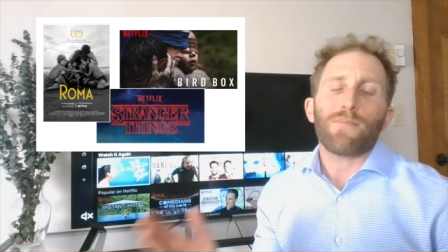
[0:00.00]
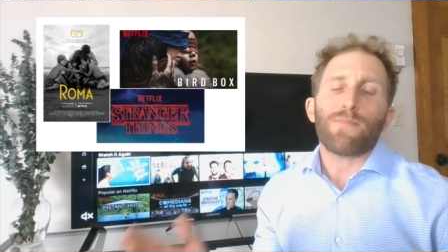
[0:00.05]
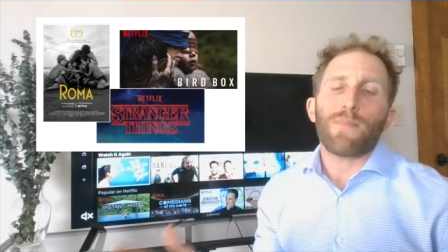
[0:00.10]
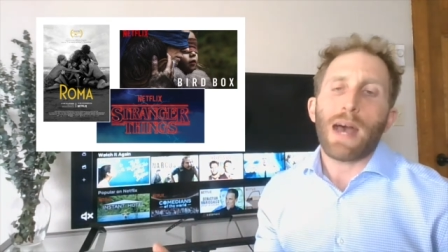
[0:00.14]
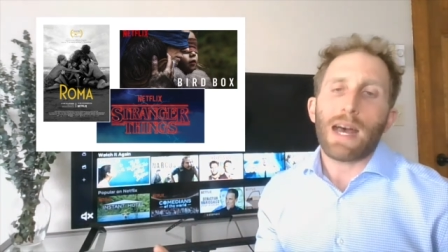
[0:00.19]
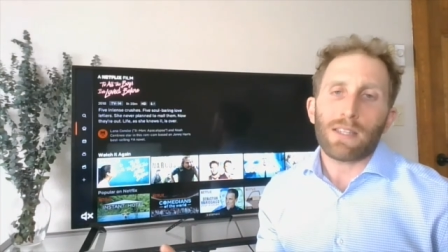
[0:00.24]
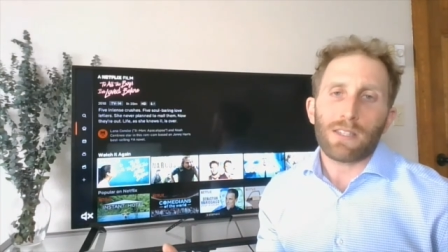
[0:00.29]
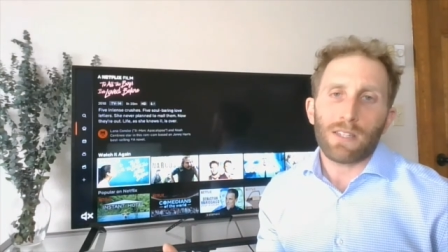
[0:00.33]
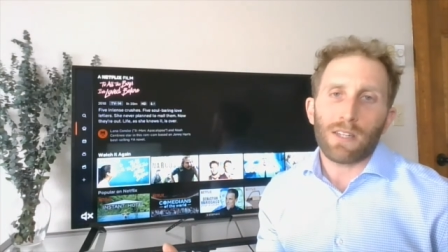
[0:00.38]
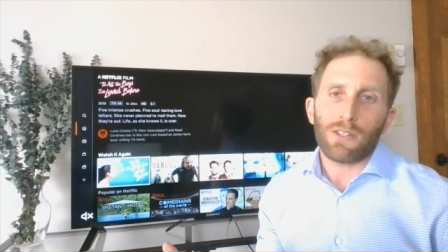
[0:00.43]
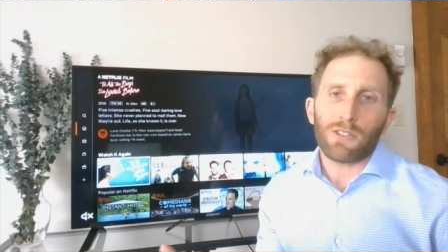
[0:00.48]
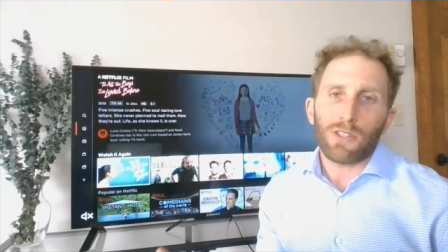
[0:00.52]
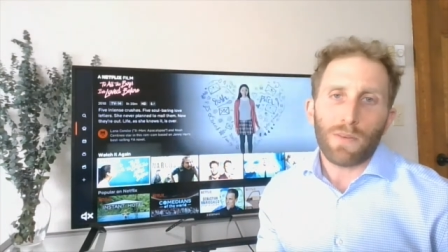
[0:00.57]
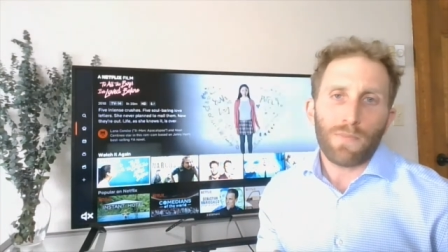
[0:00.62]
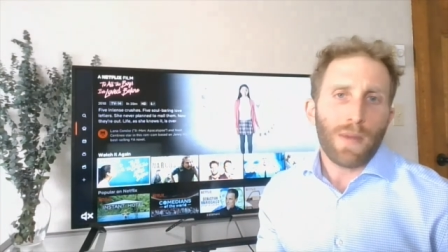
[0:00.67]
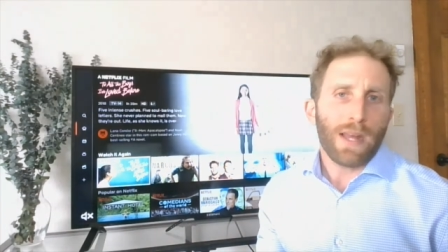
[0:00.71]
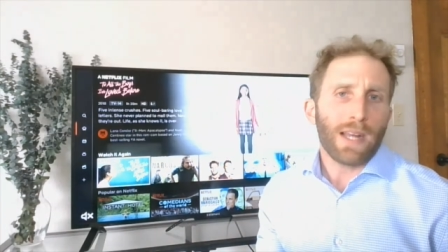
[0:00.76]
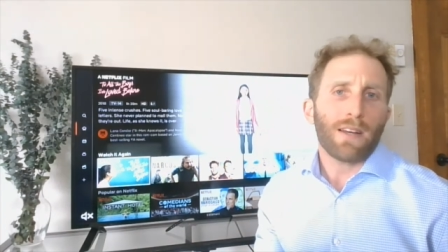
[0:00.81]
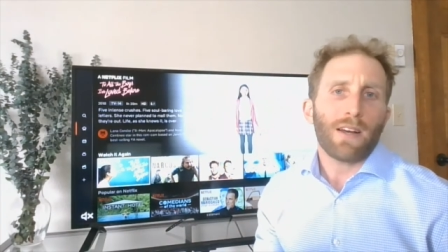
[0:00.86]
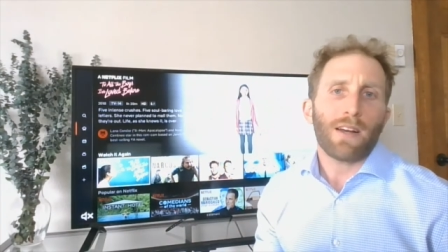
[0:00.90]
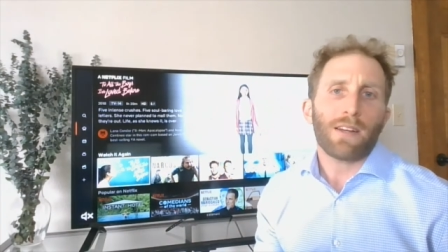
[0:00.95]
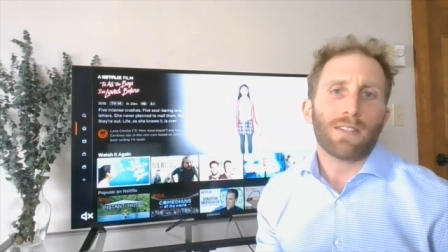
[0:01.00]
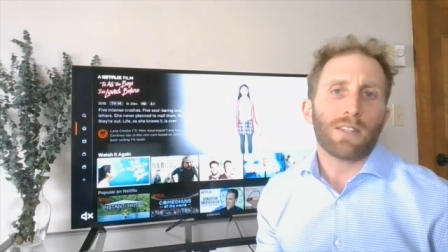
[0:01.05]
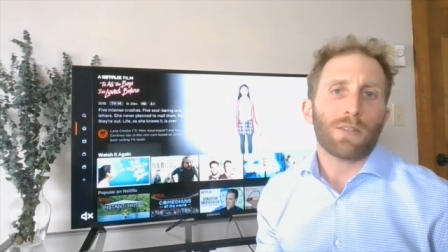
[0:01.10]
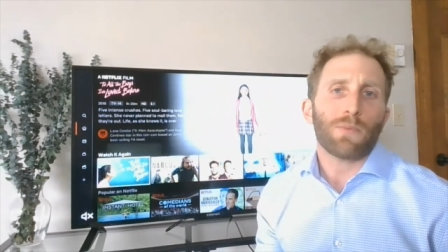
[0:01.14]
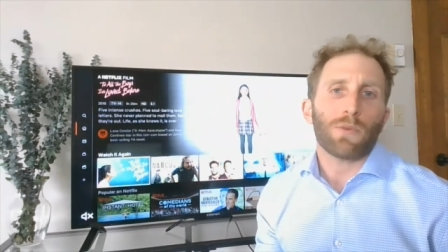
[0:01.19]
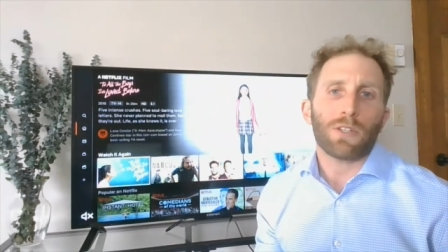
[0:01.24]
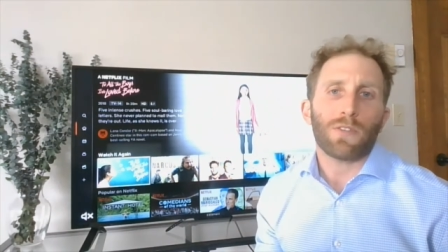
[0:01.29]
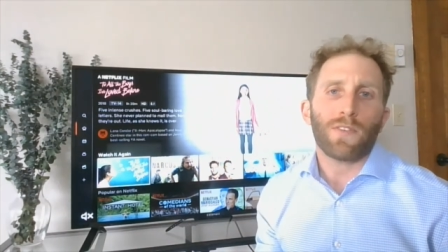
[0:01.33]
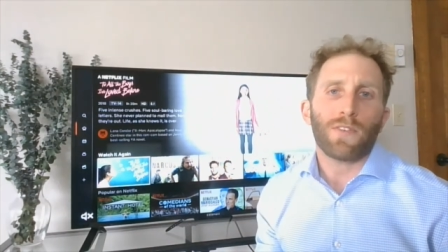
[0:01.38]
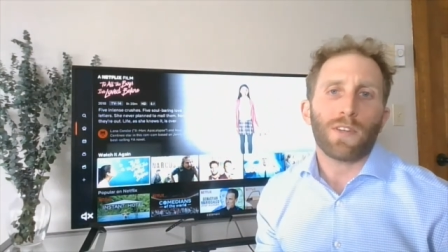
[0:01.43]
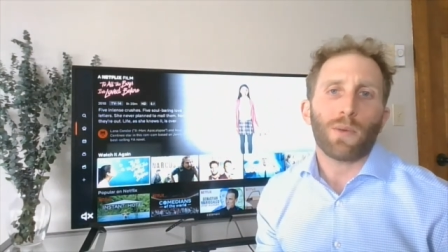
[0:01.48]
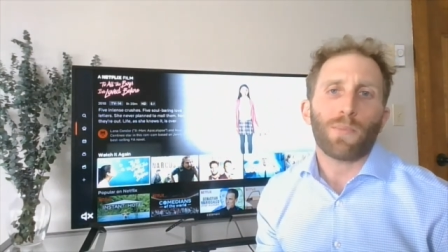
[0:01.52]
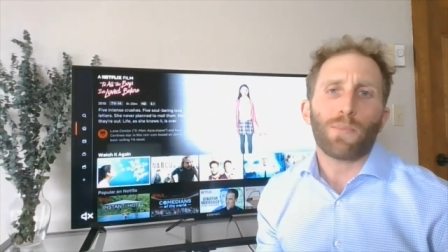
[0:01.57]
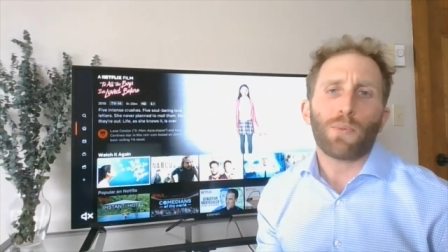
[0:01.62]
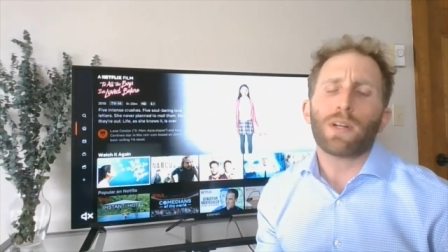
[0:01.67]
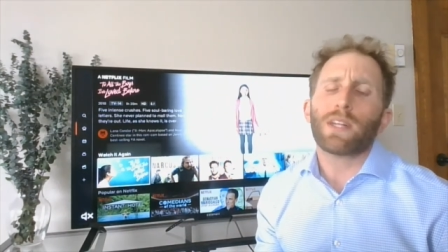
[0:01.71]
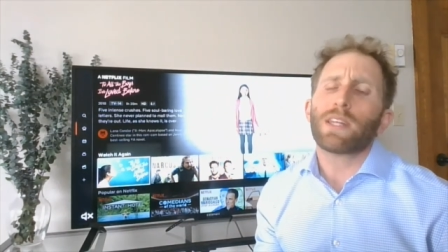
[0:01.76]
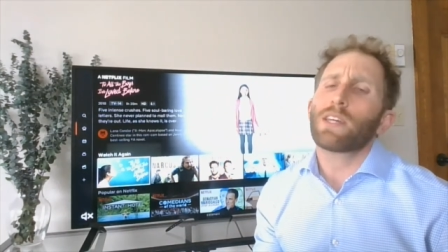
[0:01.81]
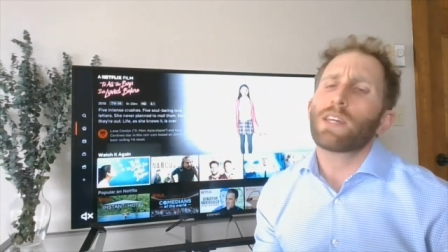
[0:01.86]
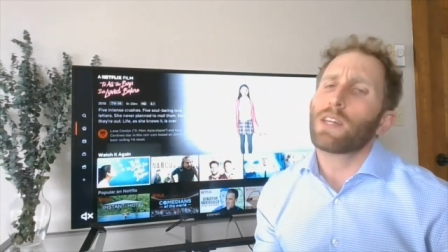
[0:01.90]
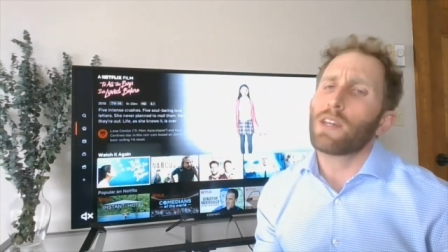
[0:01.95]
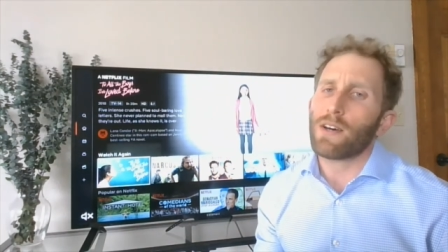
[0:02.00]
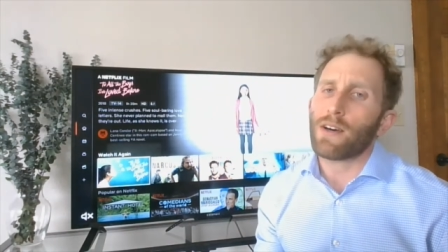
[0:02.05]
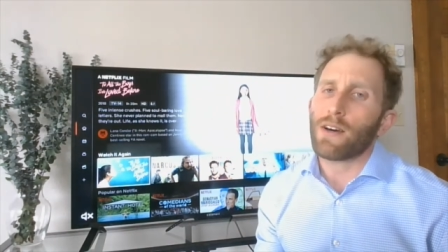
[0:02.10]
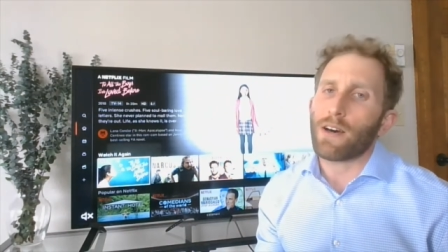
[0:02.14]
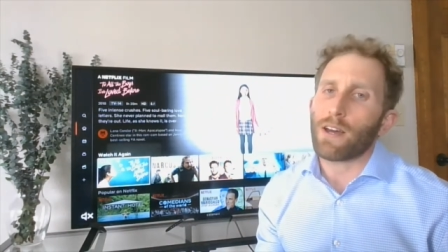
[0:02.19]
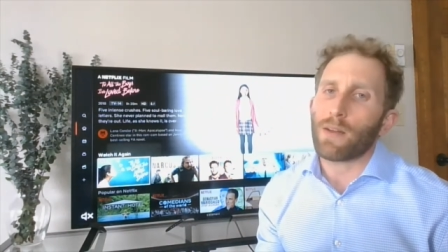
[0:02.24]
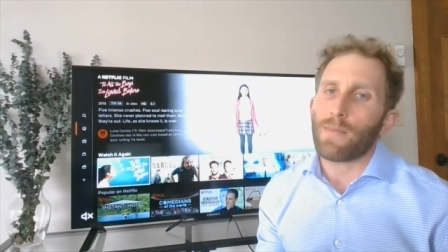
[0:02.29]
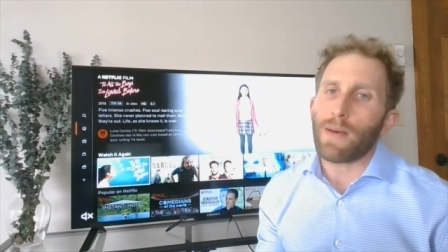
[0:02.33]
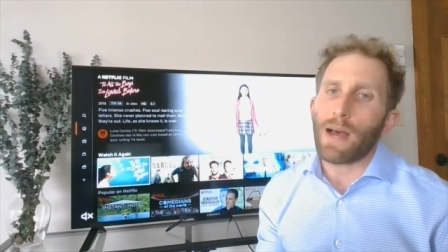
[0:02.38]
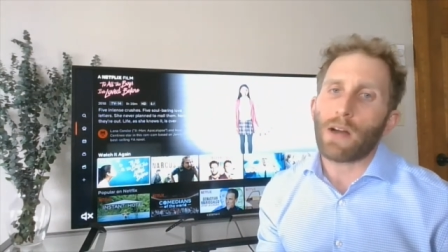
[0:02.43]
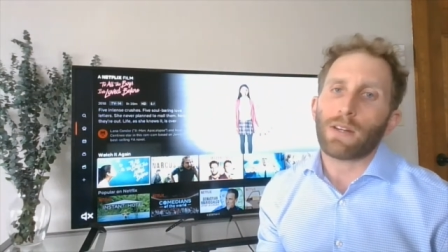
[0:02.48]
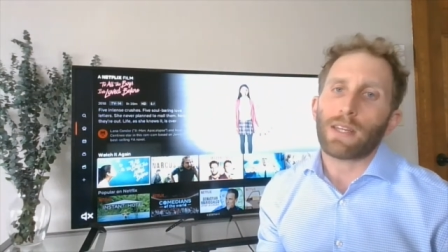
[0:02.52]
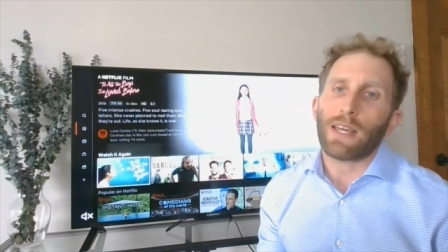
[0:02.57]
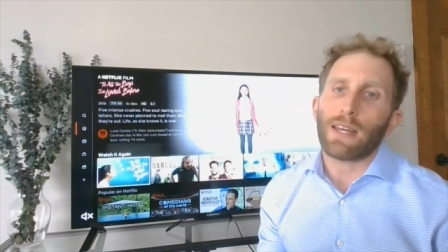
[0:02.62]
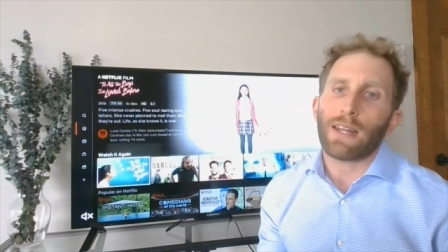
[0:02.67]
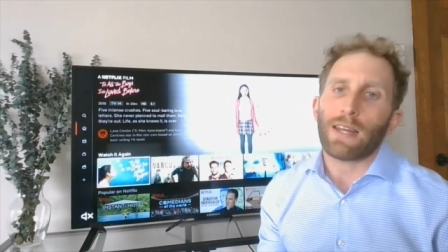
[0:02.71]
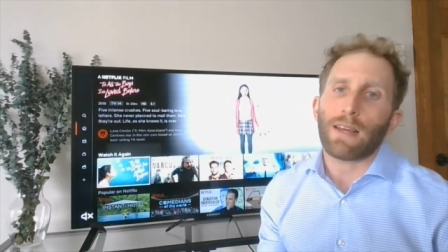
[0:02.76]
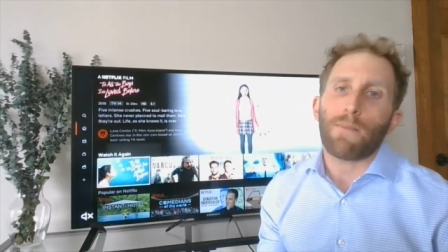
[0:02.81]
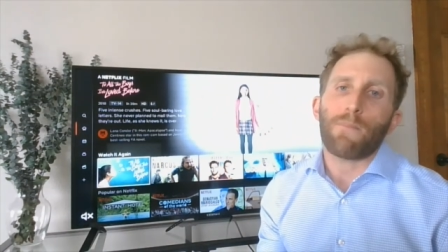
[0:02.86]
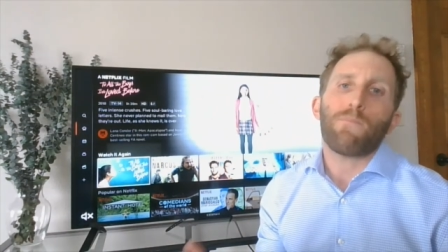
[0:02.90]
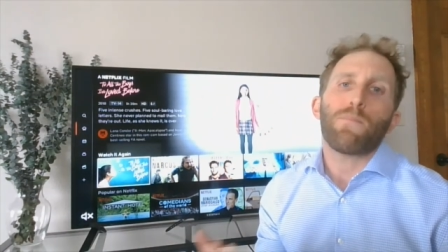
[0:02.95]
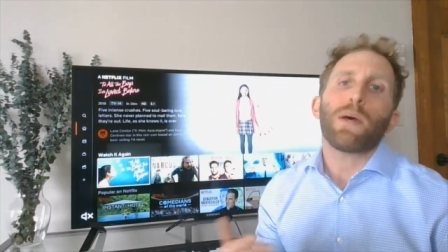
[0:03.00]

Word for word: message and make customers feel pretty good about getting